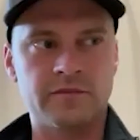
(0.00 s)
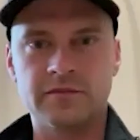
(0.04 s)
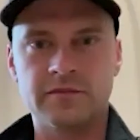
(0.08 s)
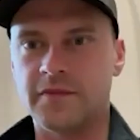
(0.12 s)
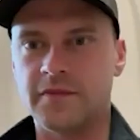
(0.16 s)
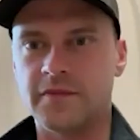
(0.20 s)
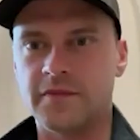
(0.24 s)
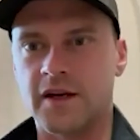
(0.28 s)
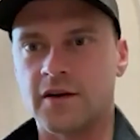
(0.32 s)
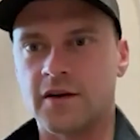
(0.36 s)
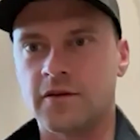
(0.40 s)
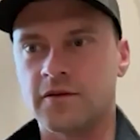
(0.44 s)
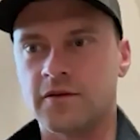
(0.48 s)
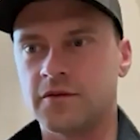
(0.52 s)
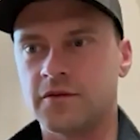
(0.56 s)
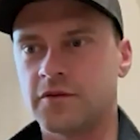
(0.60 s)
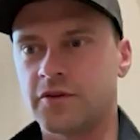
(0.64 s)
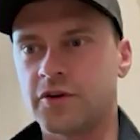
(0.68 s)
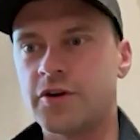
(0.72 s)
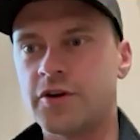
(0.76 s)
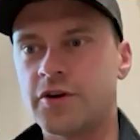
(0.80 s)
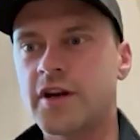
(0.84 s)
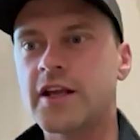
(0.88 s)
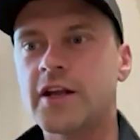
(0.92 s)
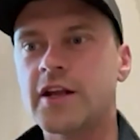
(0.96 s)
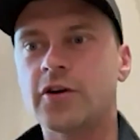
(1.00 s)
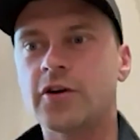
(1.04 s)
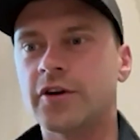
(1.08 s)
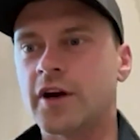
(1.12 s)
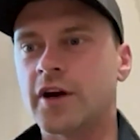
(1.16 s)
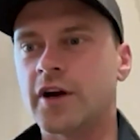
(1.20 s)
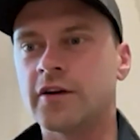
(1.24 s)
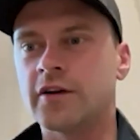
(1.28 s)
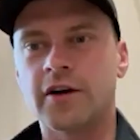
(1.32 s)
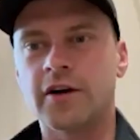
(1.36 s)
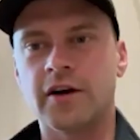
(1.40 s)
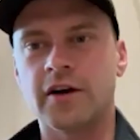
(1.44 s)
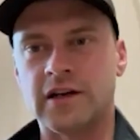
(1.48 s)
30 or
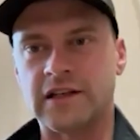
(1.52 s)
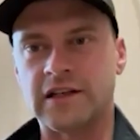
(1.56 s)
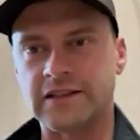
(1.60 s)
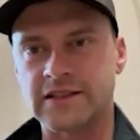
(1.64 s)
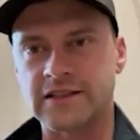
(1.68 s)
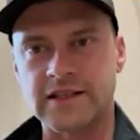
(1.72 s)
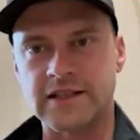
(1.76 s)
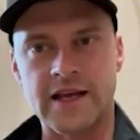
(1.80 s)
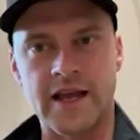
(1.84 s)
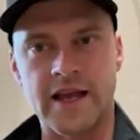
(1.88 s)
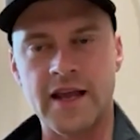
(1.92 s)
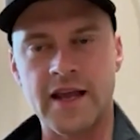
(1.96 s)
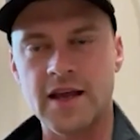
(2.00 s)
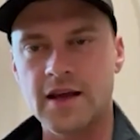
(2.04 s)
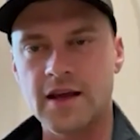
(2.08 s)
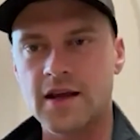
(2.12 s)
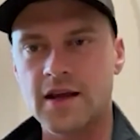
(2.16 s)
younger, I'll say,